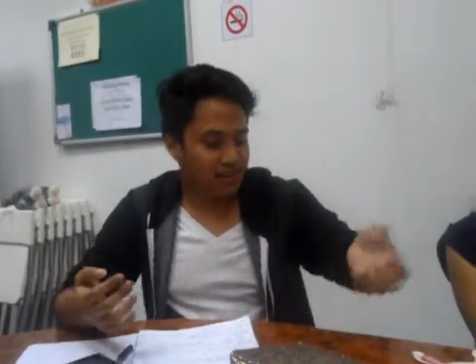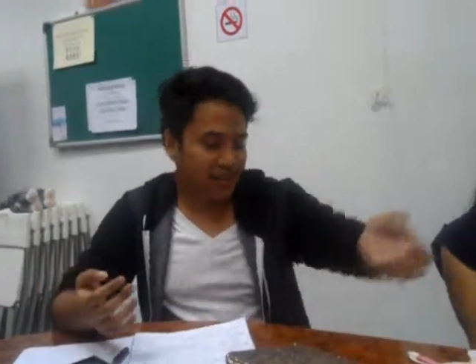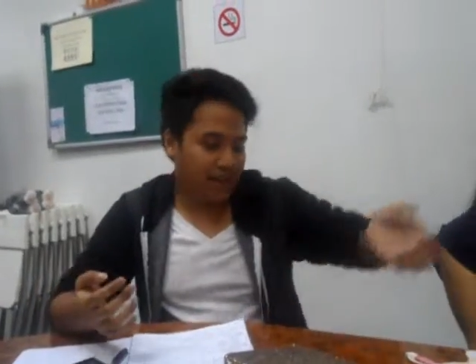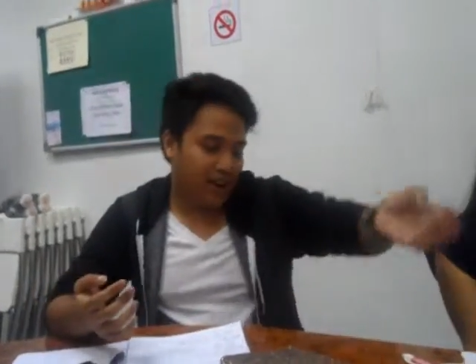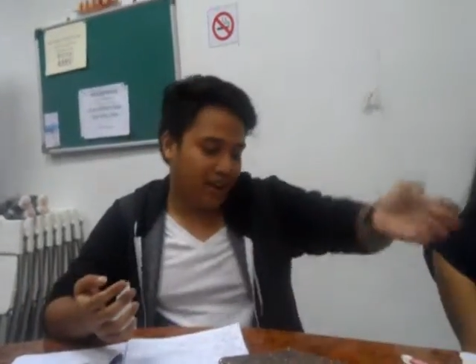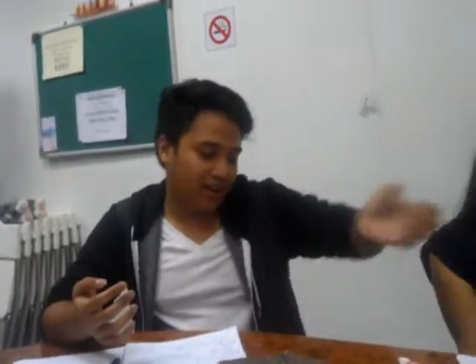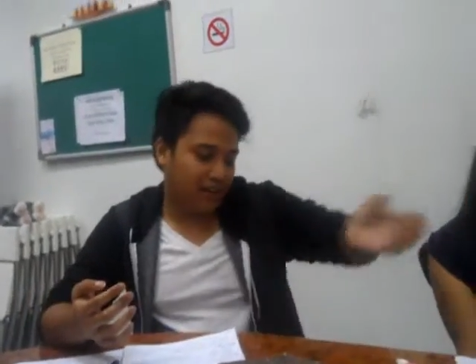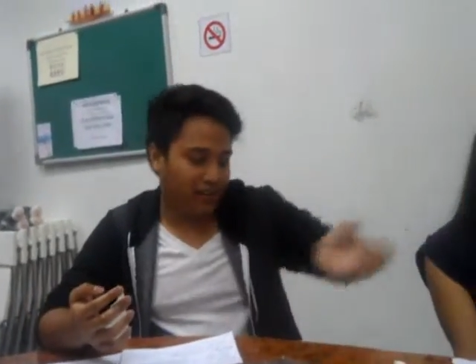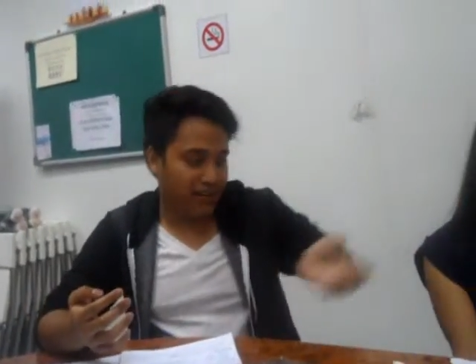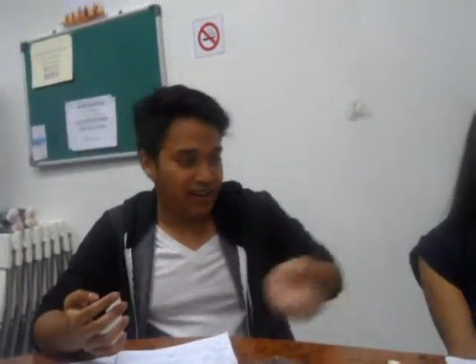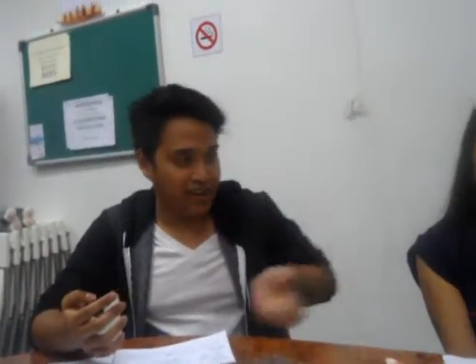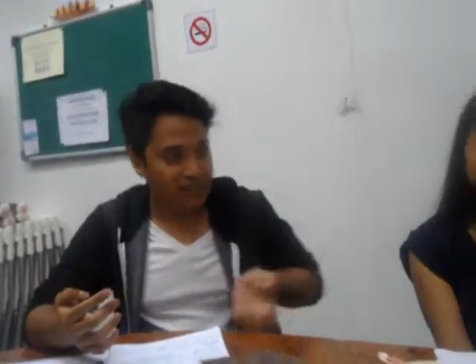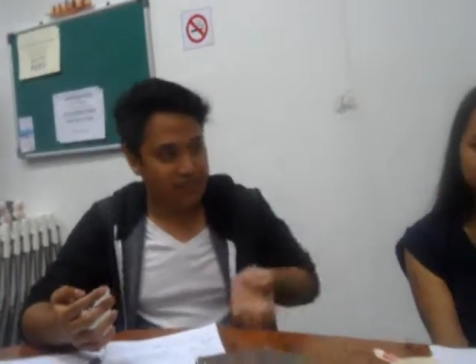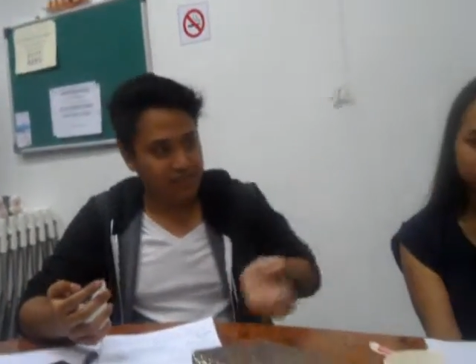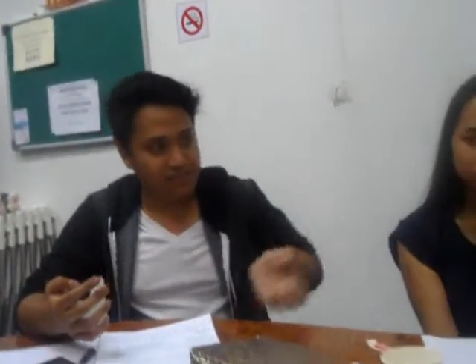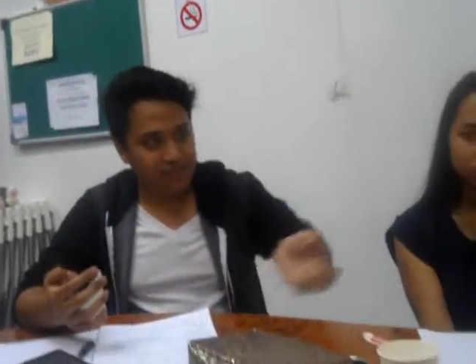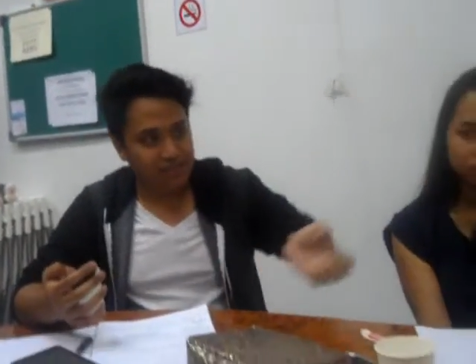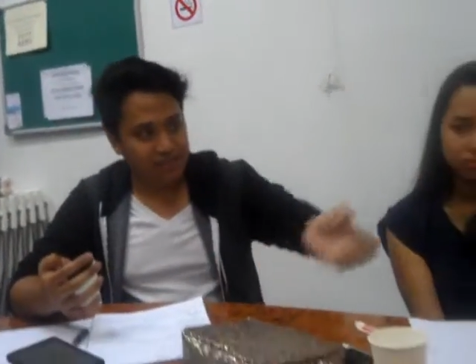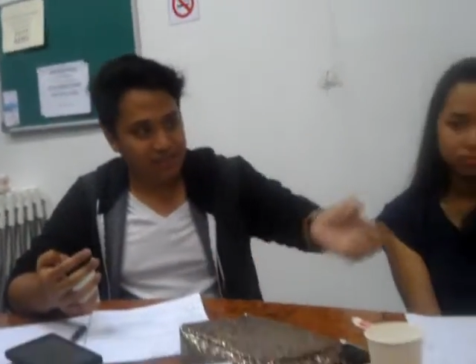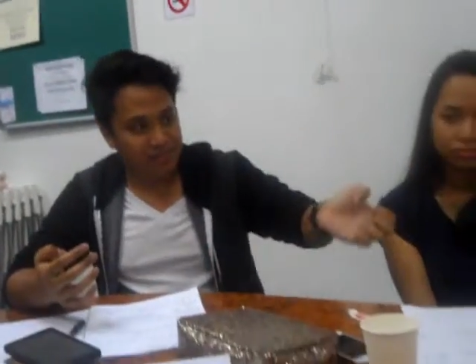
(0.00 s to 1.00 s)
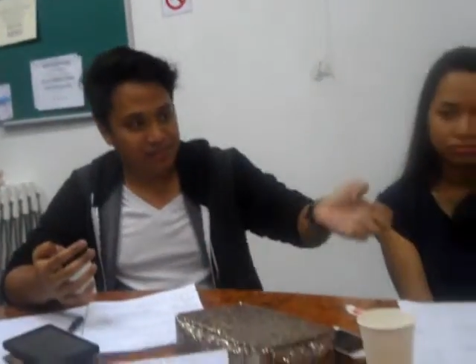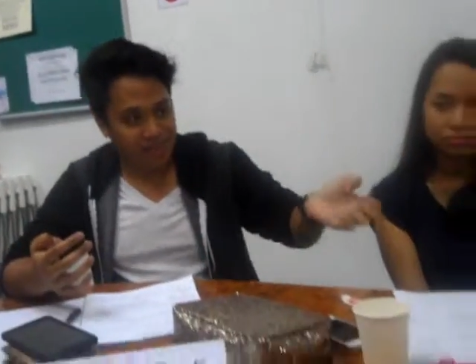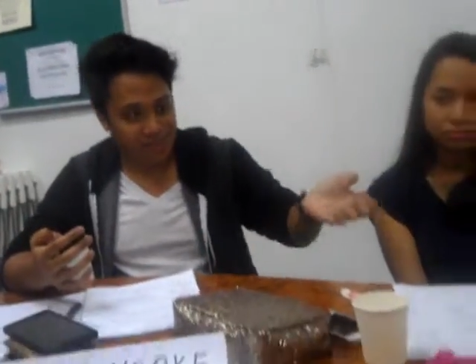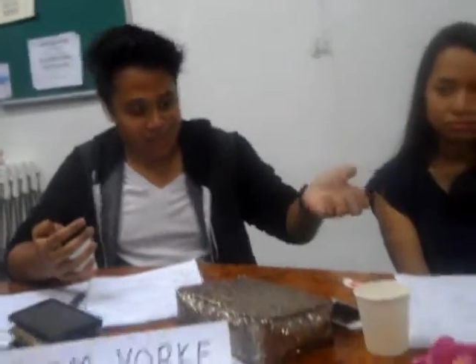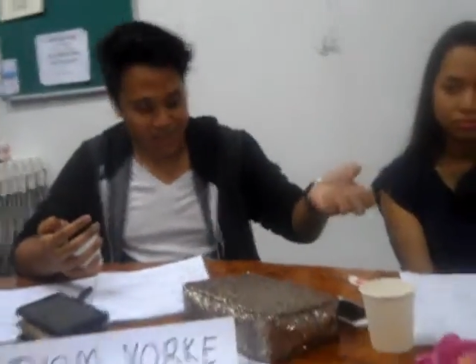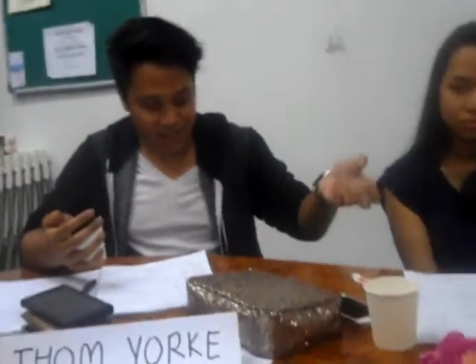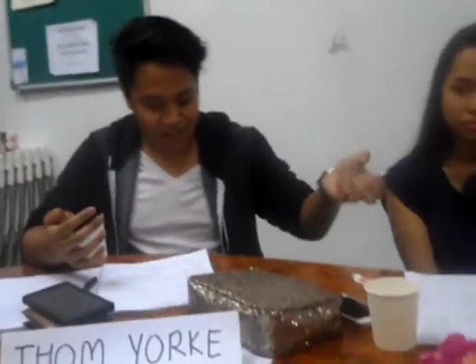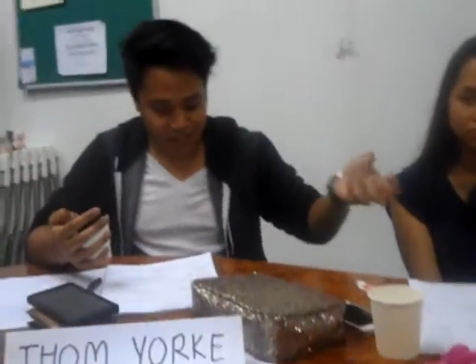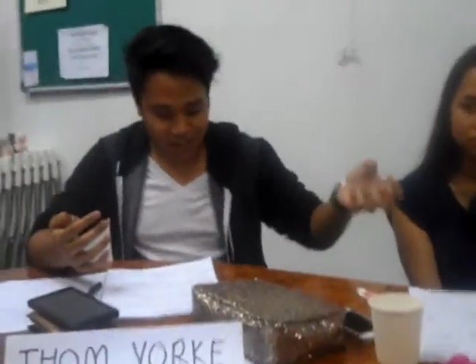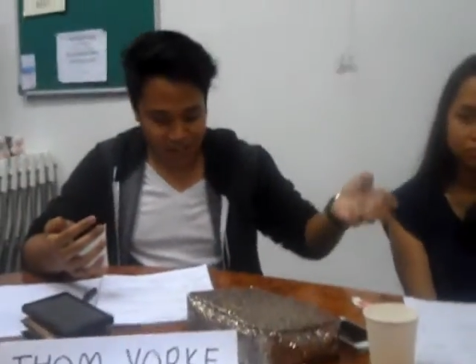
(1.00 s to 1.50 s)
of the guitar
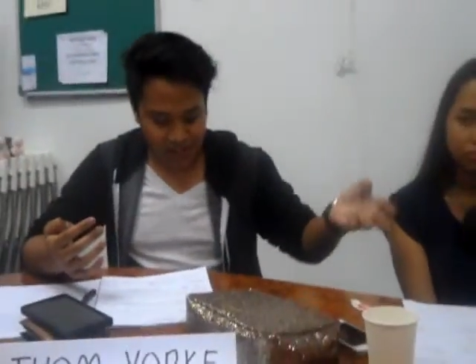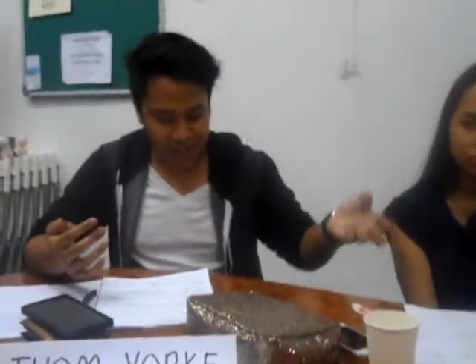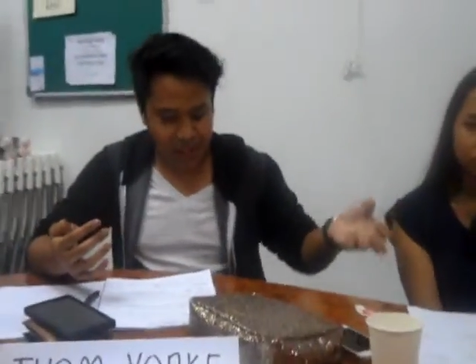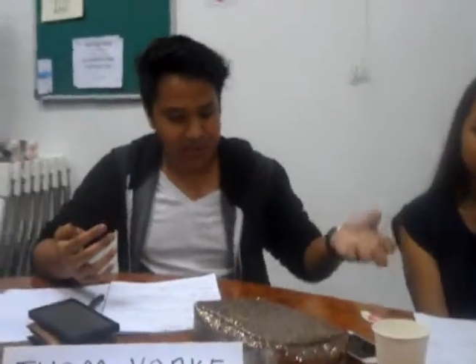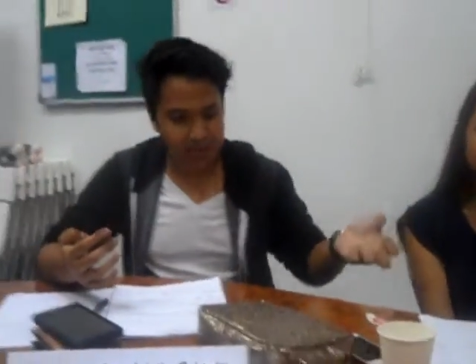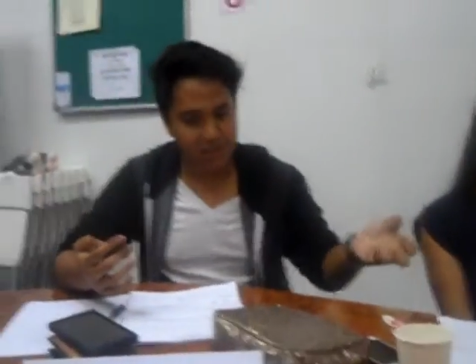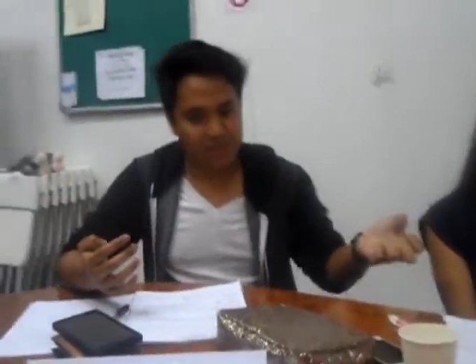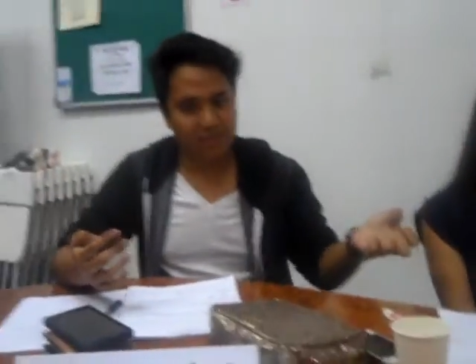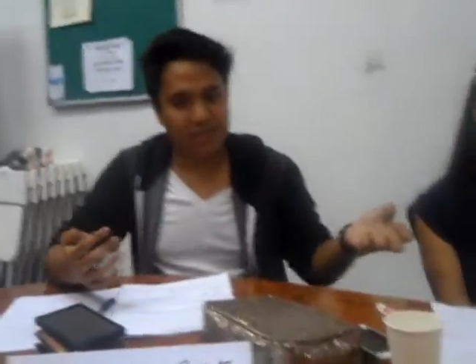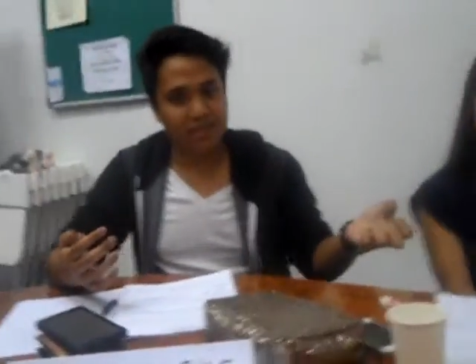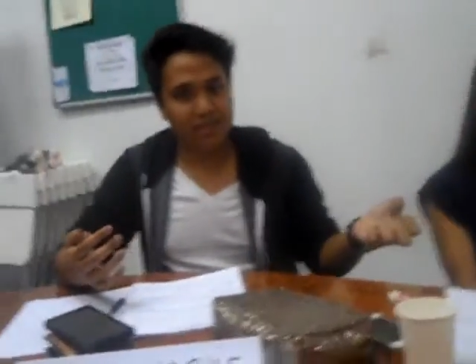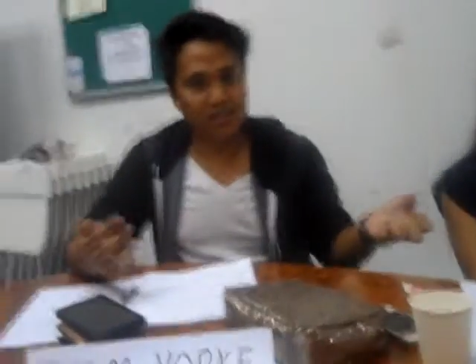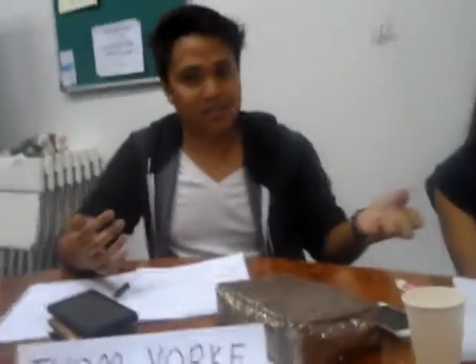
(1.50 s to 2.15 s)
is actually thinner.